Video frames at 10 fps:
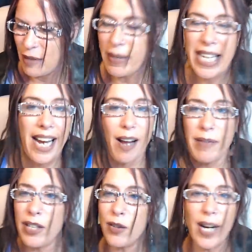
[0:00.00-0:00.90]
But yeah, I
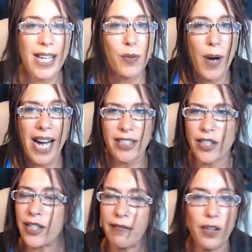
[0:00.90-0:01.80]
mean, you guys watch
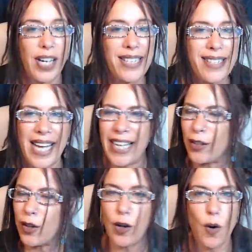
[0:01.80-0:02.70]
her. If you guys like
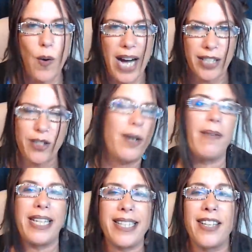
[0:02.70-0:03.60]
her, go watch her. I'm
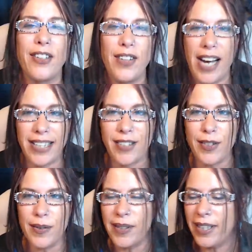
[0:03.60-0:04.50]
not telling you not
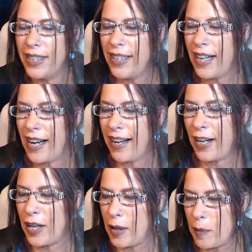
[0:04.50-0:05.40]
to.
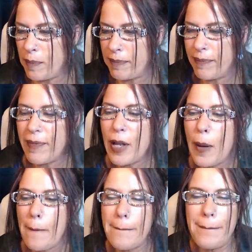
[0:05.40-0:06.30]
Um,
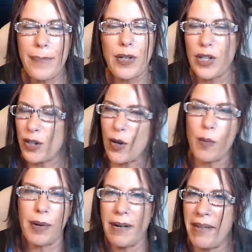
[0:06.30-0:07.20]
just don't
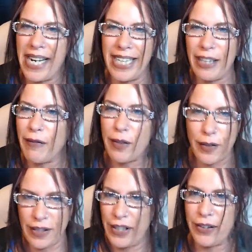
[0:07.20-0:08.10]
bring me any of her
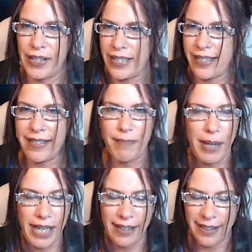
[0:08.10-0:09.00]
theories
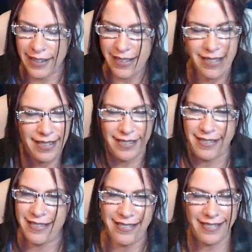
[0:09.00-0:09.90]
because
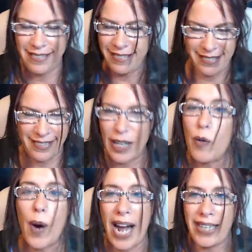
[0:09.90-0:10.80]
they're
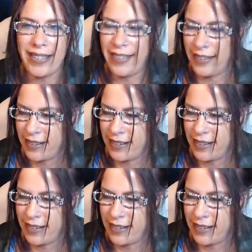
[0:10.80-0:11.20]
whacked.